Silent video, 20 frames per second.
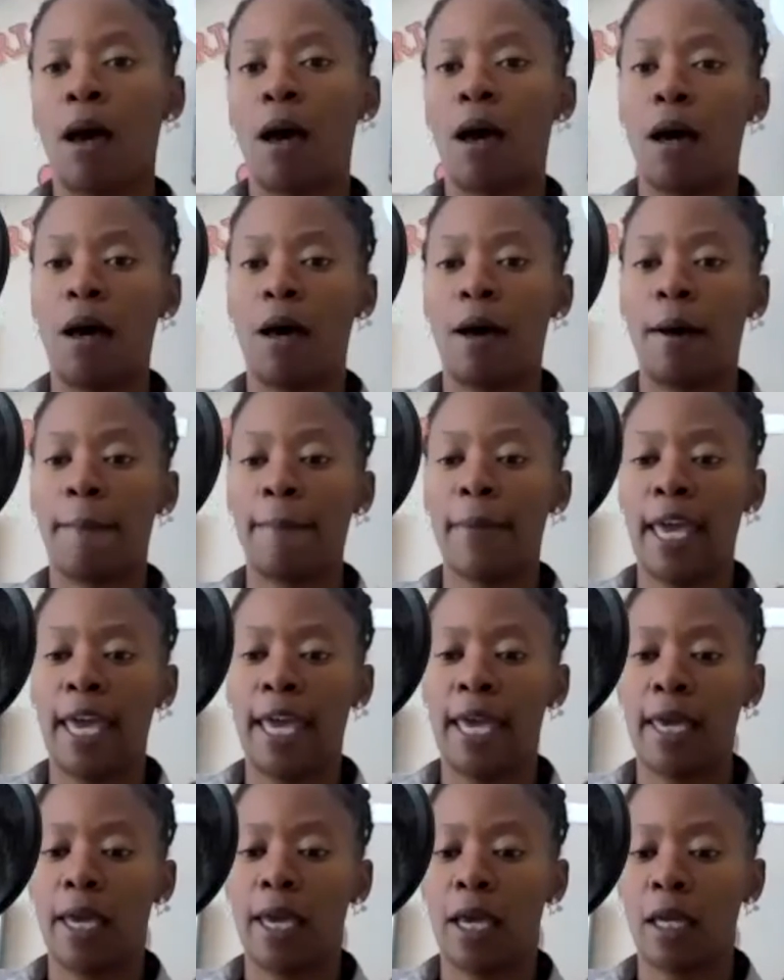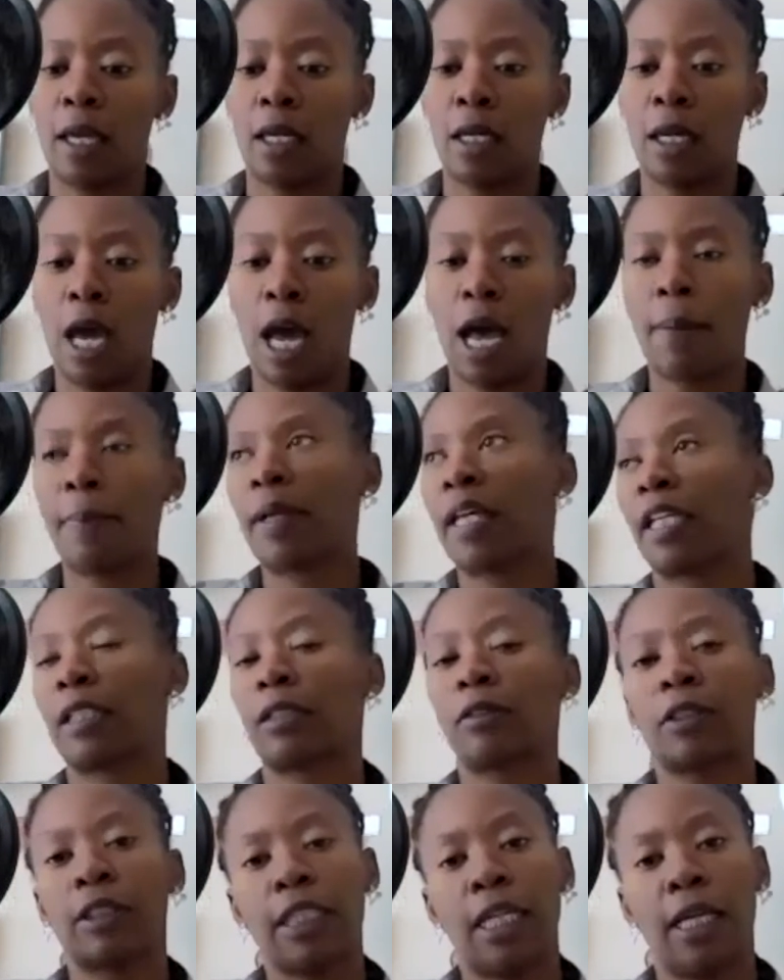And I plan
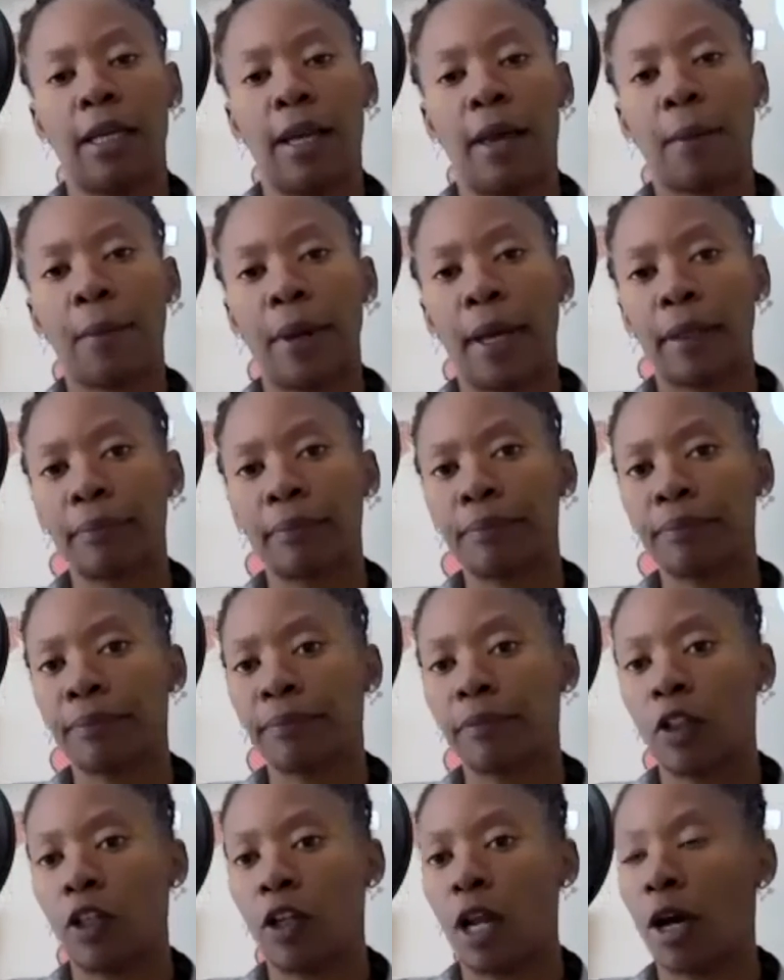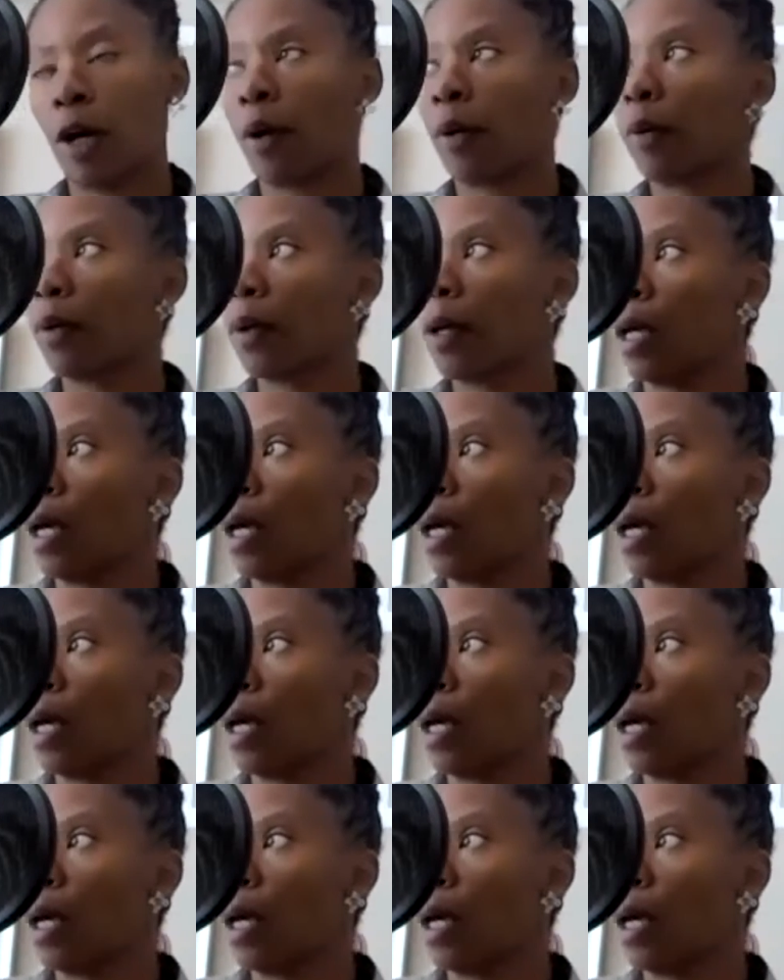on staying that way, you know,